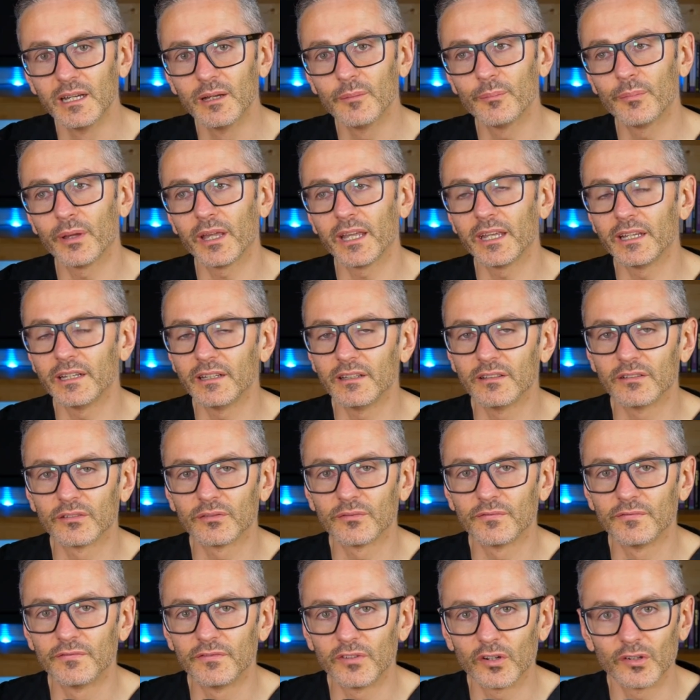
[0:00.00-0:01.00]
Pain is
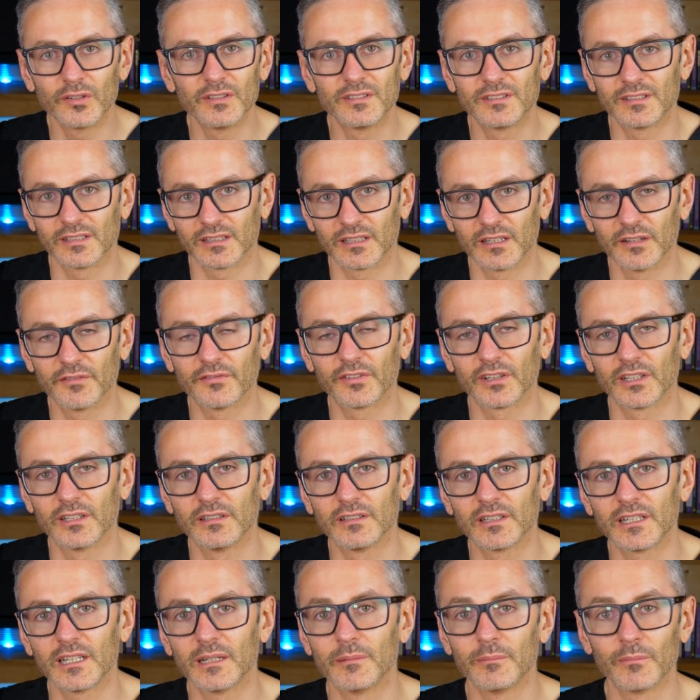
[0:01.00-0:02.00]
very significant
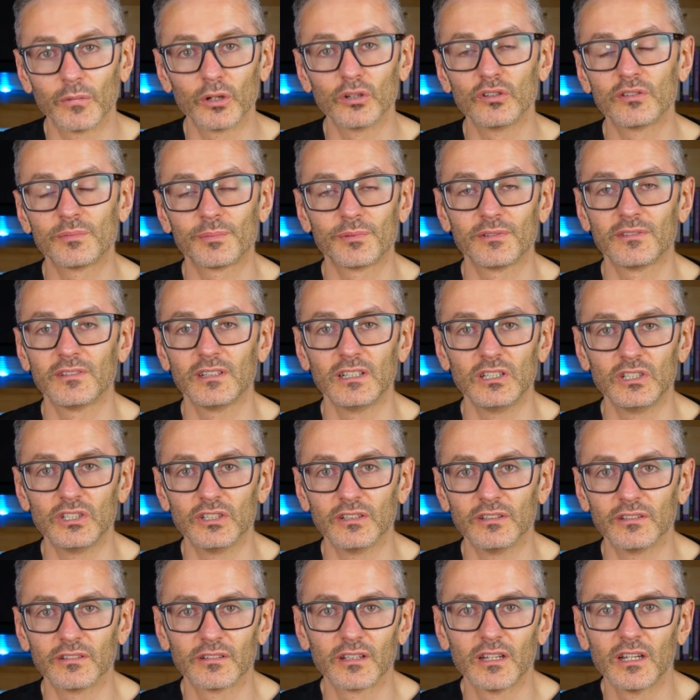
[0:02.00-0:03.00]
in most
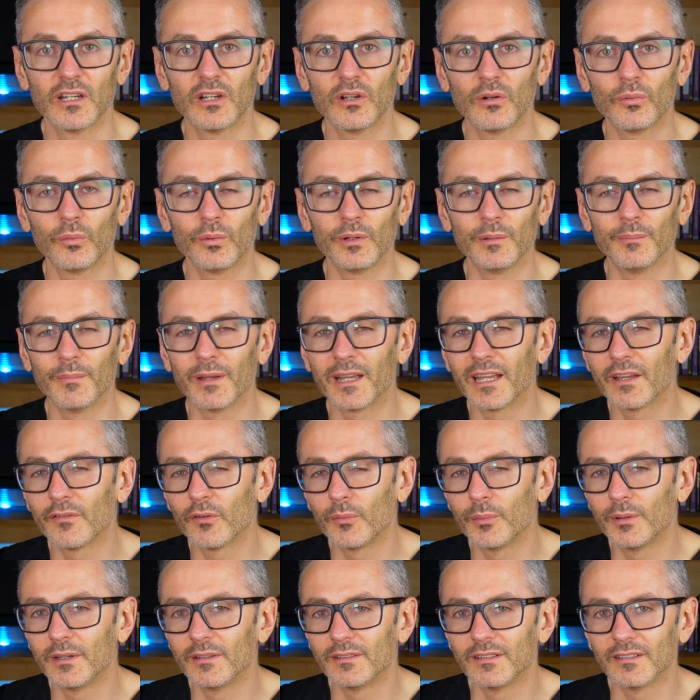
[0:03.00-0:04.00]
procedures. We may have a
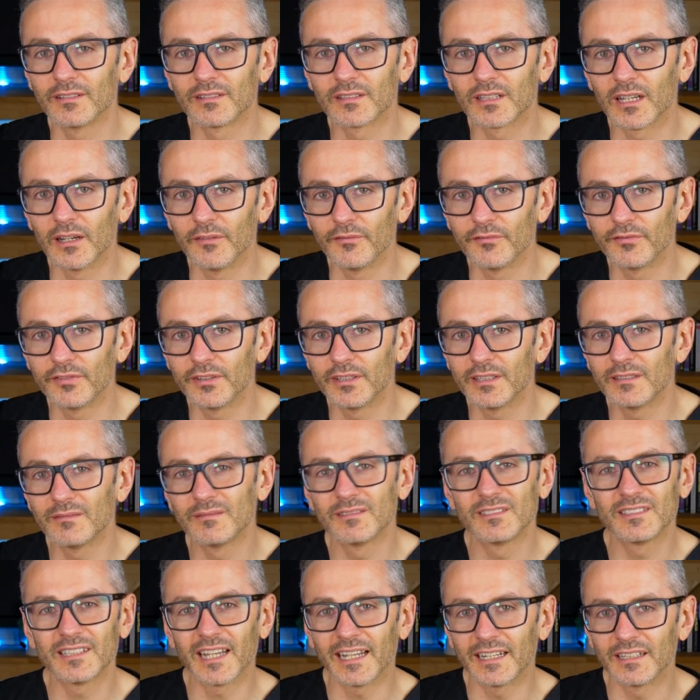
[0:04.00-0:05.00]
bit of discomfort,
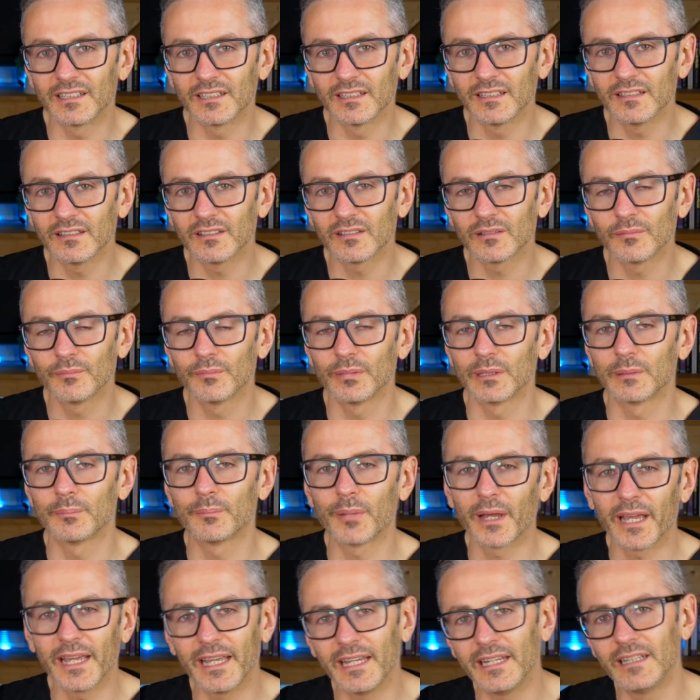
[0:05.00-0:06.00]
tenderness, but
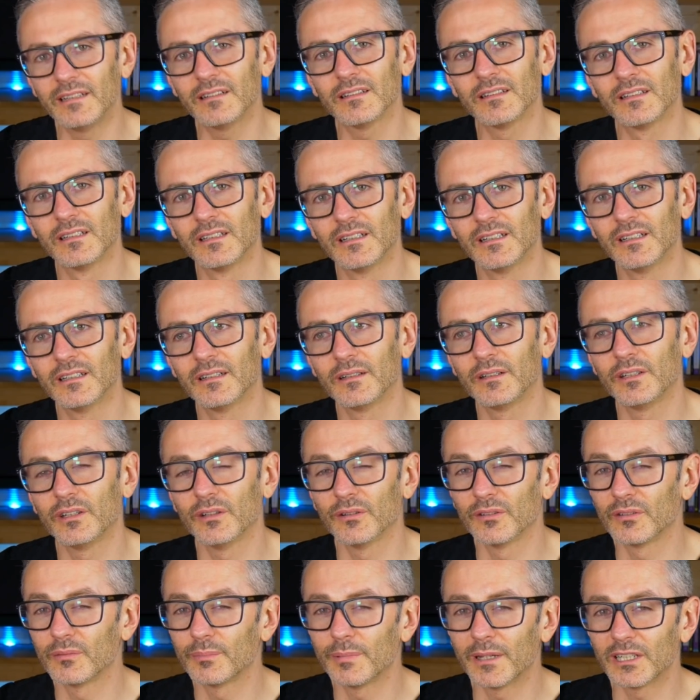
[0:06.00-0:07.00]
pain, you know,
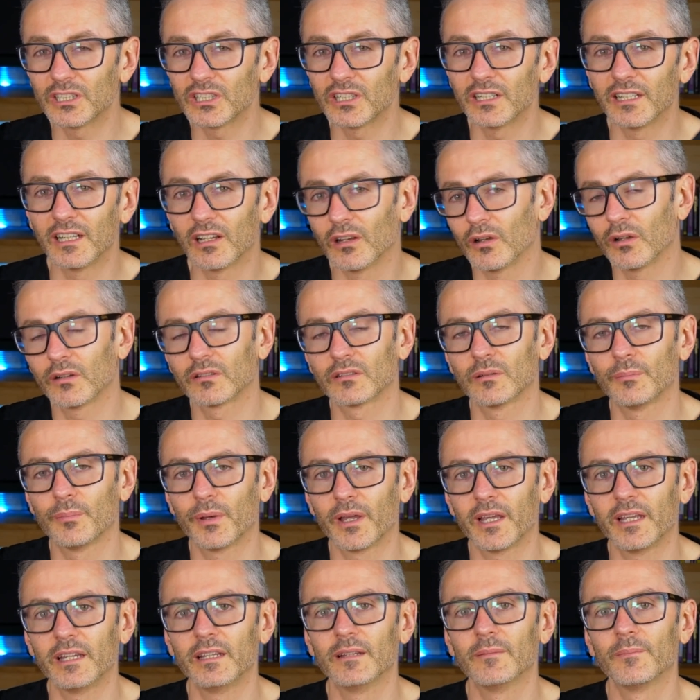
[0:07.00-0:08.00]
especially a lot of
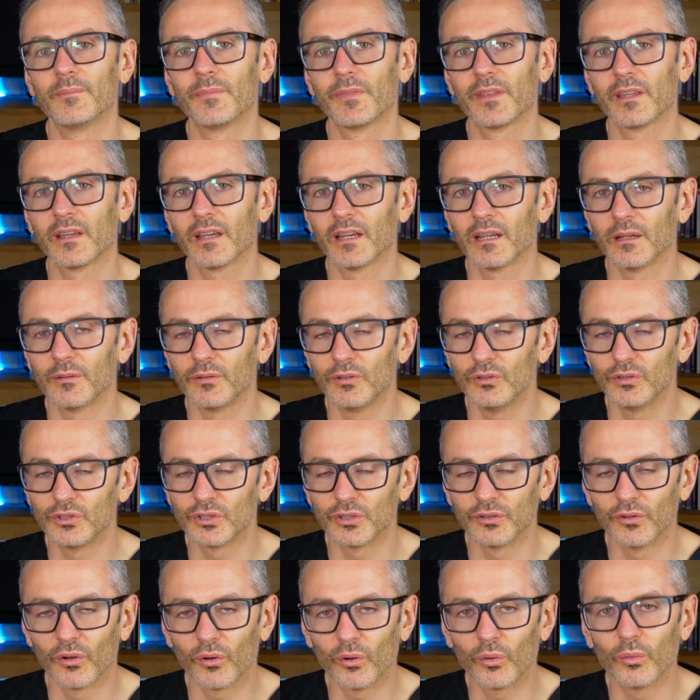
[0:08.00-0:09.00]
pain, you
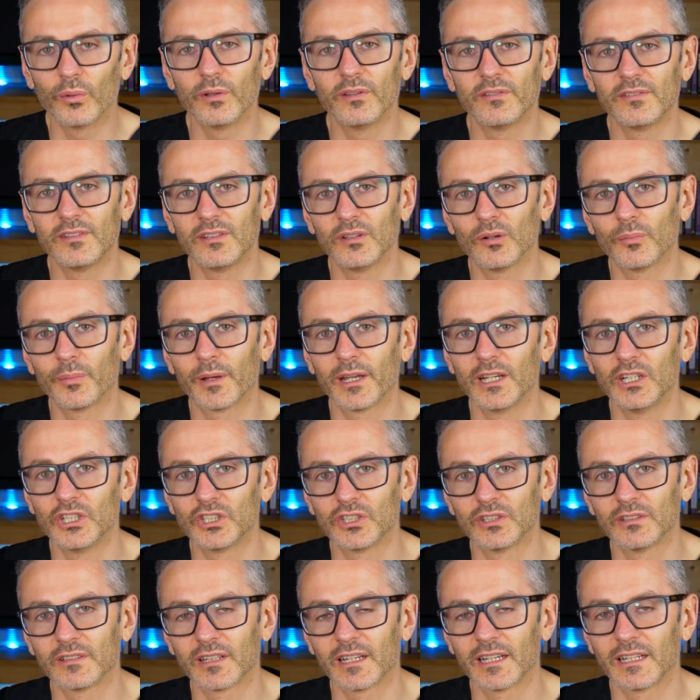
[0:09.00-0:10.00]
should always see your
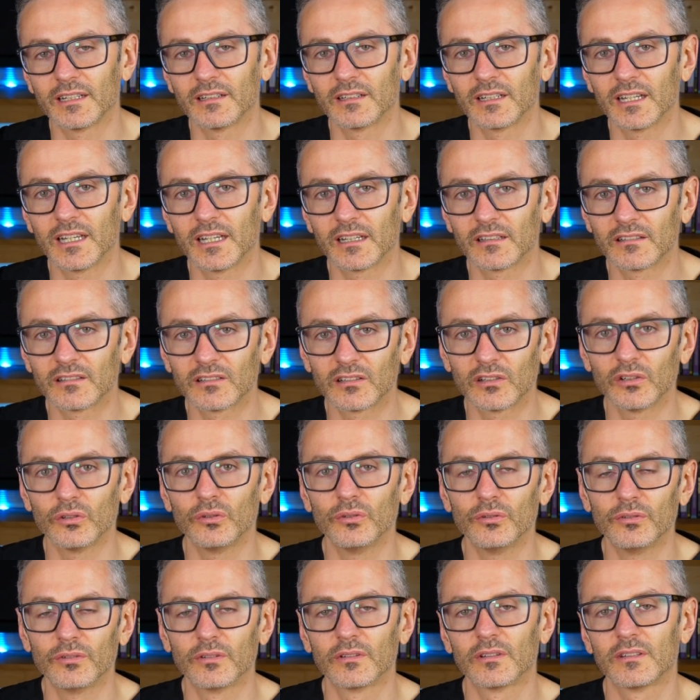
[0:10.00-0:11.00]
patient and
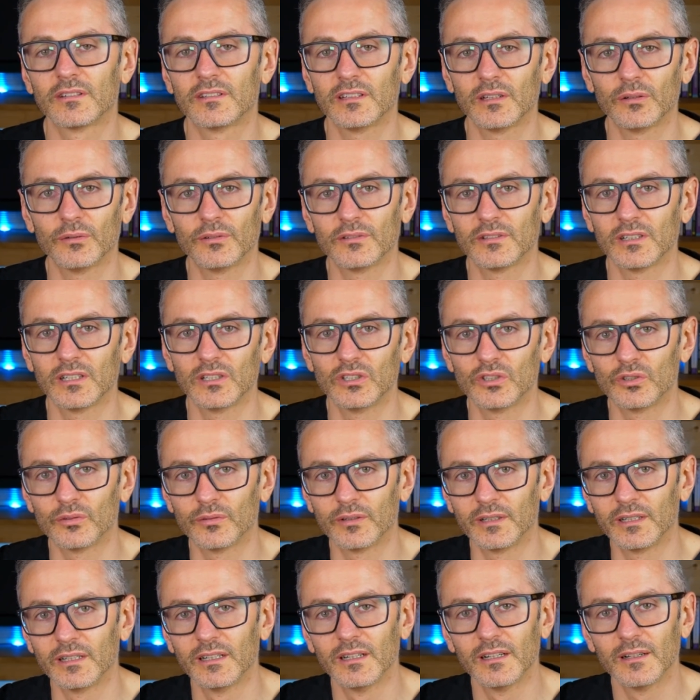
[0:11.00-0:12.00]
exclude serious
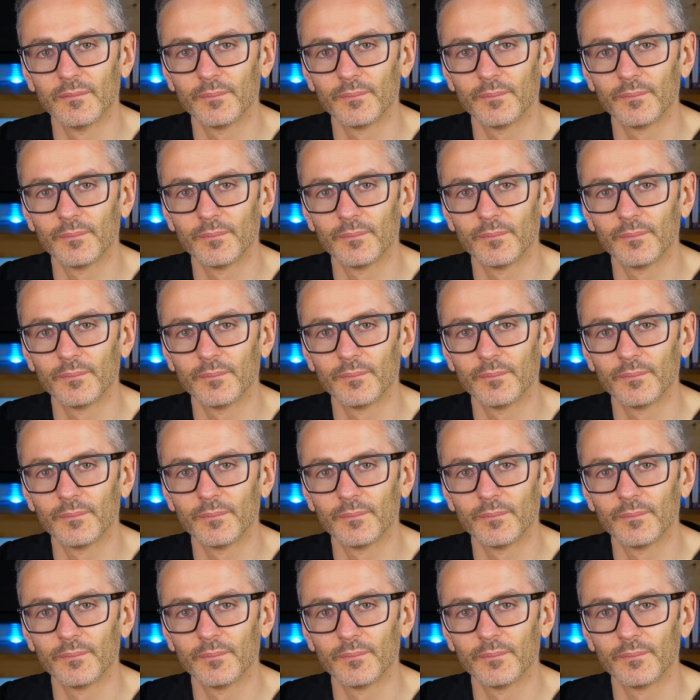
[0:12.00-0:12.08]
injury